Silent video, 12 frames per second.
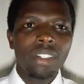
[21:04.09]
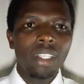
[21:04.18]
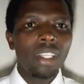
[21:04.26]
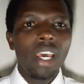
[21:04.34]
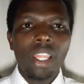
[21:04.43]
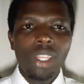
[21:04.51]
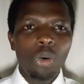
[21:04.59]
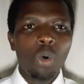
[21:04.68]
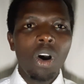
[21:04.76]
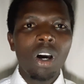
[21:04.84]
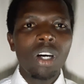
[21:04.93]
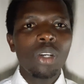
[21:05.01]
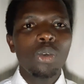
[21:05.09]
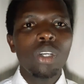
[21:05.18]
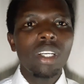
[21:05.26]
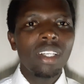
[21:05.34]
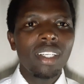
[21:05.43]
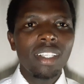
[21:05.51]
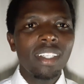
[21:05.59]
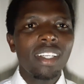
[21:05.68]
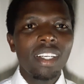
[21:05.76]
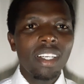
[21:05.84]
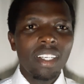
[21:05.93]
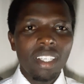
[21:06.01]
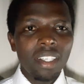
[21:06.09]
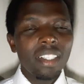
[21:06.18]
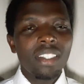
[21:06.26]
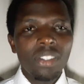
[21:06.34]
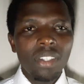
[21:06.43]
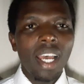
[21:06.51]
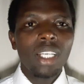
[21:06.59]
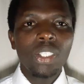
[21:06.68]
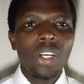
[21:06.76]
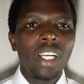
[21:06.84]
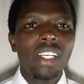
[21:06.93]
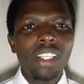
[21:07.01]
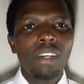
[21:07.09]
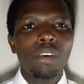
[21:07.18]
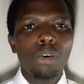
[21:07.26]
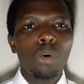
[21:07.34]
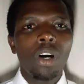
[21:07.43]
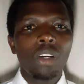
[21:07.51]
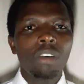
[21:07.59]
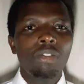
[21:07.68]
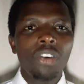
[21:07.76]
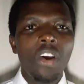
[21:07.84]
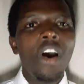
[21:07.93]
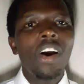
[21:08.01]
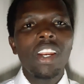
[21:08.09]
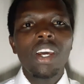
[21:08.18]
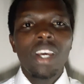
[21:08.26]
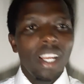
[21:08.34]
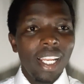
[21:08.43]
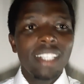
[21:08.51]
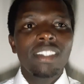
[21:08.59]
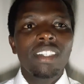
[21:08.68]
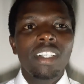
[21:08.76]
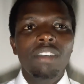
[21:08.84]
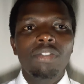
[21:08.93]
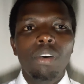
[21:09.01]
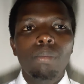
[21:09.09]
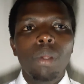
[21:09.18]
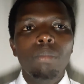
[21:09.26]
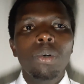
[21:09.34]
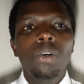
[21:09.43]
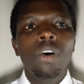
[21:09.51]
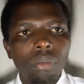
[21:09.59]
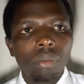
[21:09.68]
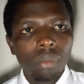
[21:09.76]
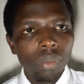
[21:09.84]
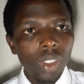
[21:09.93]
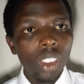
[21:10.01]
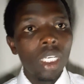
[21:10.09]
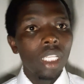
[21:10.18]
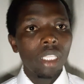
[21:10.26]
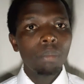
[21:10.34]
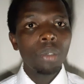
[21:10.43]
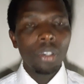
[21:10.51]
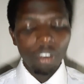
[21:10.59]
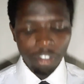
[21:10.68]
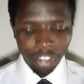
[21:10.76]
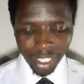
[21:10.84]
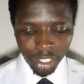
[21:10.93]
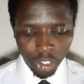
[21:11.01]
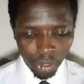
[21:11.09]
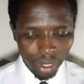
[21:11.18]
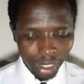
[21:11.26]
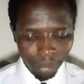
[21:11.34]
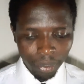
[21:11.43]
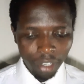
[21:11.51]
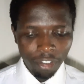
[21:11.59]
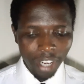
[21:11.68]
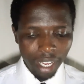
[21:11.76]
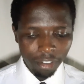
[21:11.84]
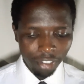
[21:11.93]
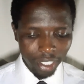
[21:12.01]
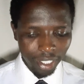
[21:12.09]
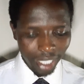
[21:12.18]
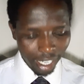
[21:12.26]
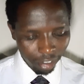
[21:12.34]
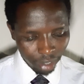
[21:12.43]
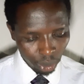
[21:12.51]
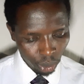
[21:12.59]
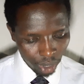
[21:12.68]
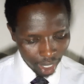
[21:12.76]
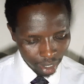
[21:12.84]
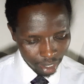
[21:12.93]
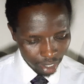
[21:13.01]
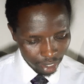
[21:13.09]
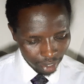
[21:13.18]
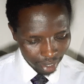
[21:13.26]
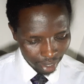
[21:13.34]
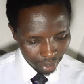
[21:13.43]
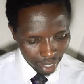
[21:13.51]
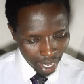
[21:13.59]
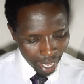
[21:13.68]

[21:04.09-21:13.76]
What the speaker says: that the word we read is actually the word of God. Let's read from the book of 1 John chapter 5, verse 11 to 13. It says,